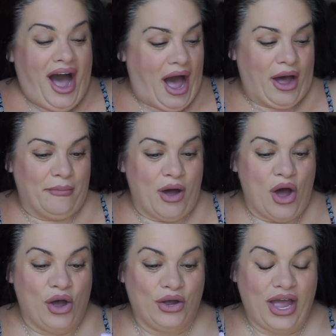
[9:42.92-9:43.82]

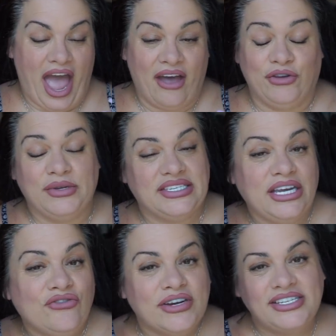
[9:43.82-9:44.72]
Have you
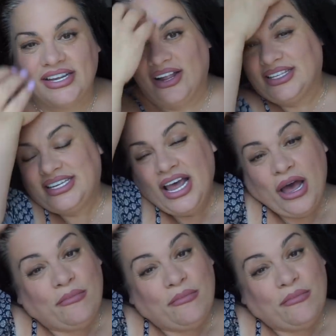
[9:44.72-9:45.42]
seen results?